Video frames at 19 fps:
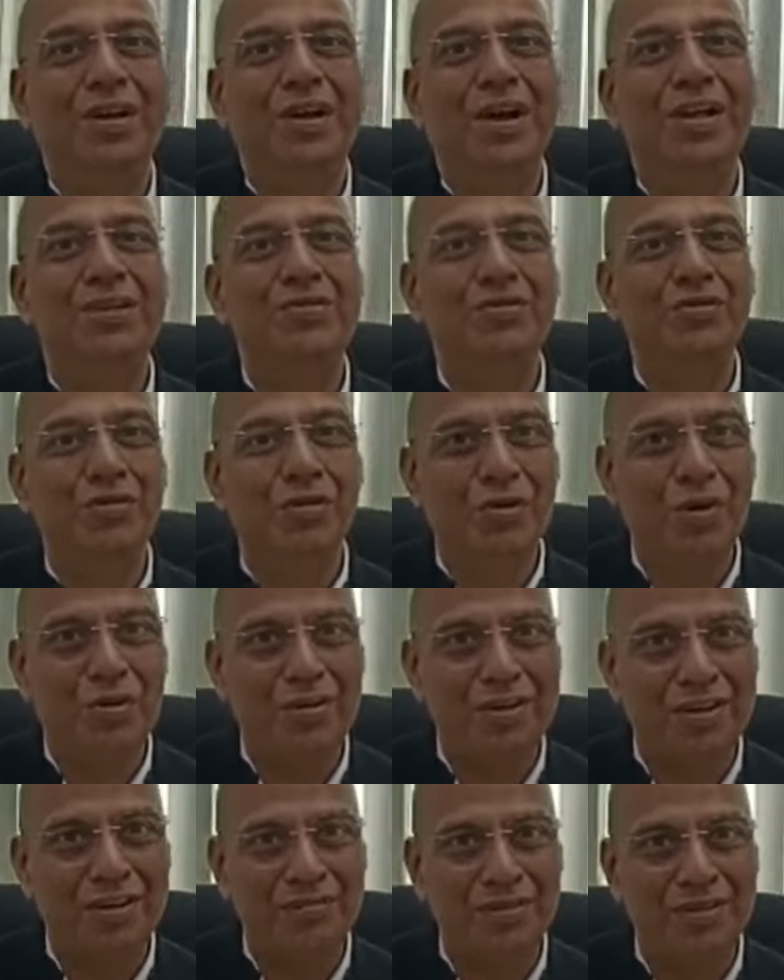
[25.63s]
has to go
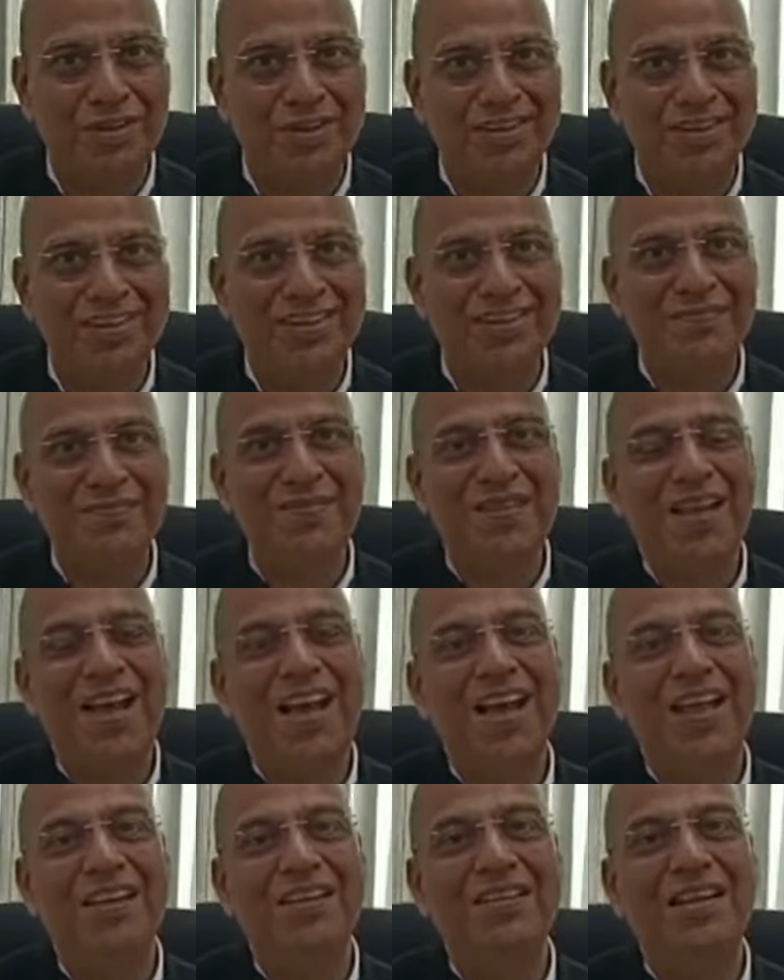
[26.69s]
out and work,
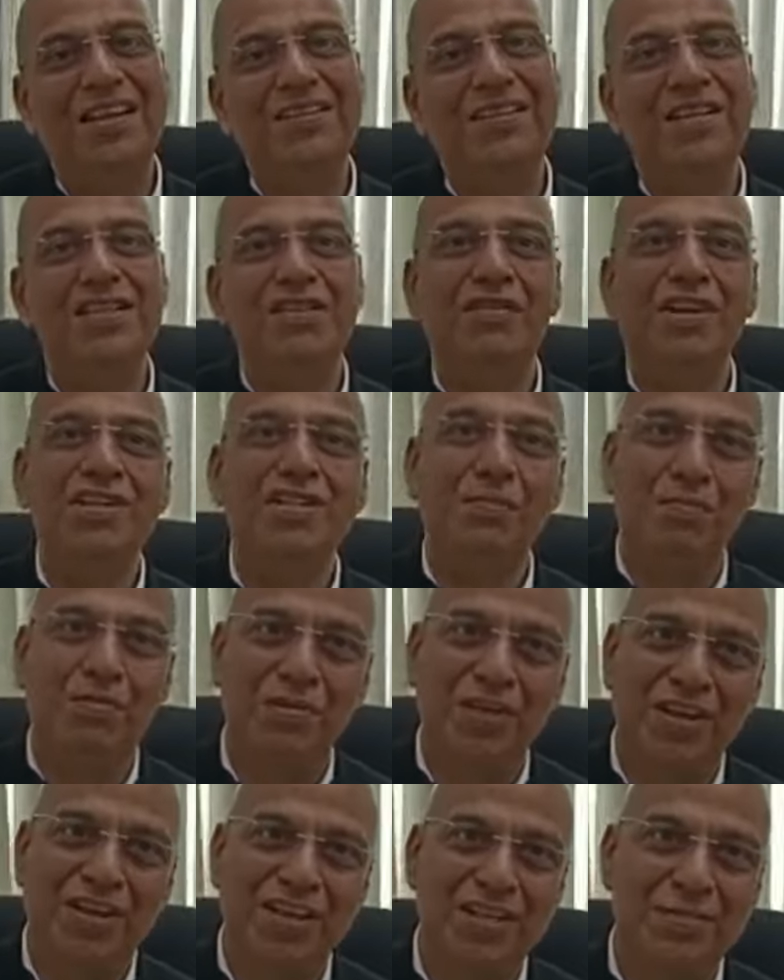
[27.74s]
and then there's a very
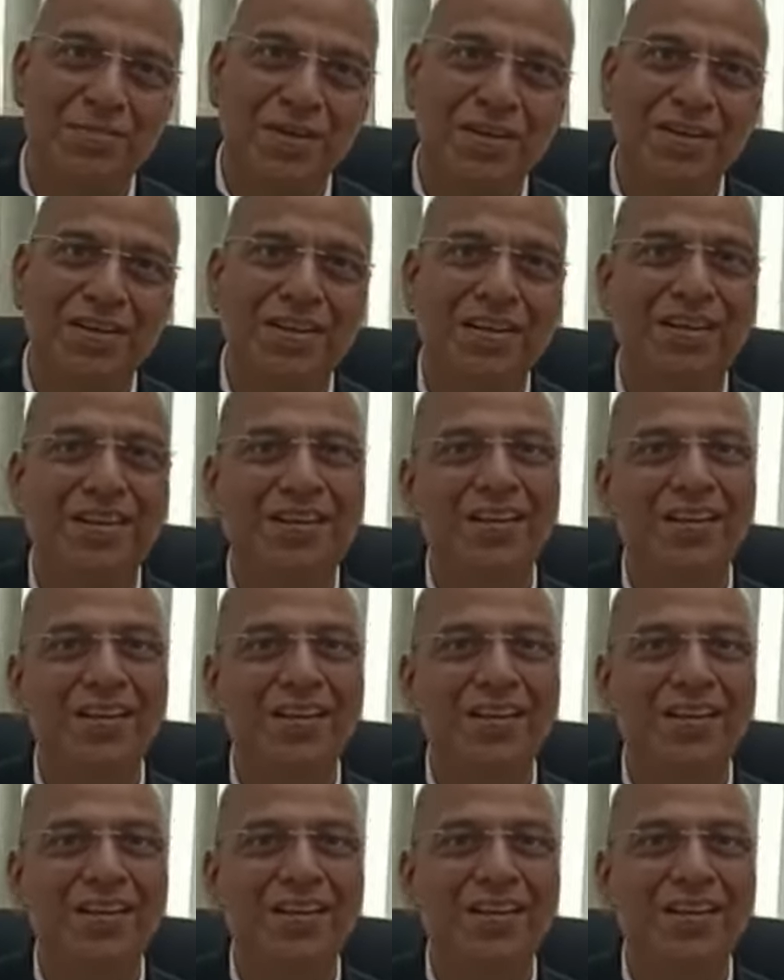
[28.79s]
supporting husband,